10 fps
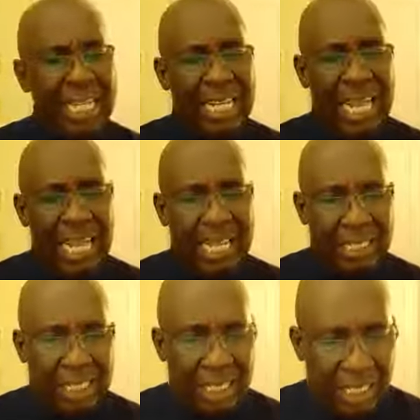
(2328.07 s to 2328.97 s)
And
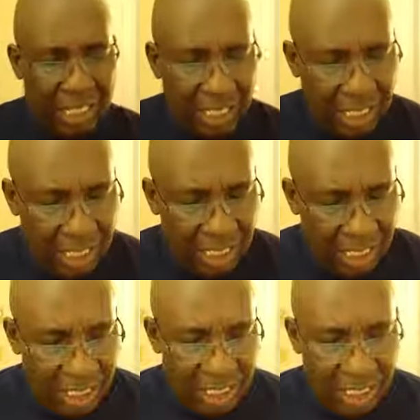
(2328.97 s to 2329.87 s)
lastly,
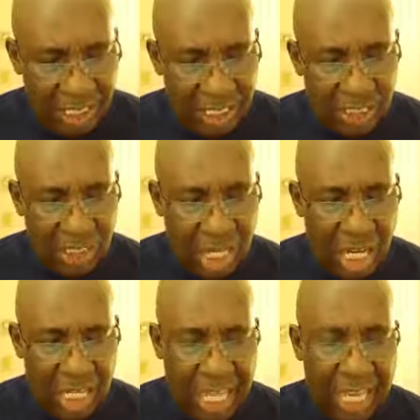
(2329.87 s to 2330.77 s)

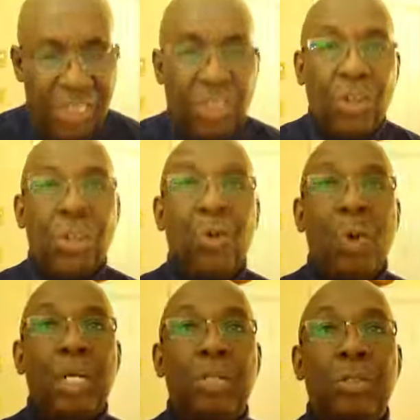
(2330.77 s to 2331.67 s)
John 8,
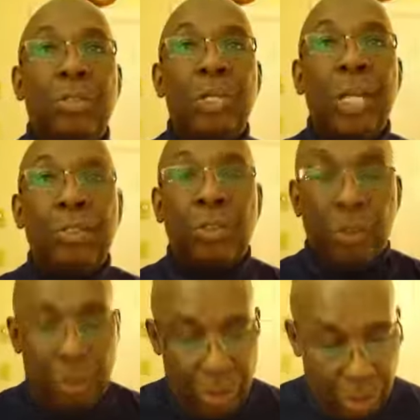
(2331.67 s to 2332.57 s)
31
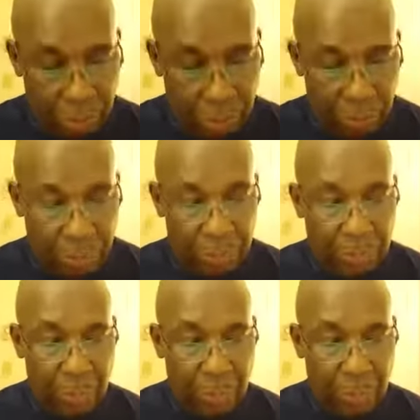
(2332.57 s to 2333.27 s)
and 32.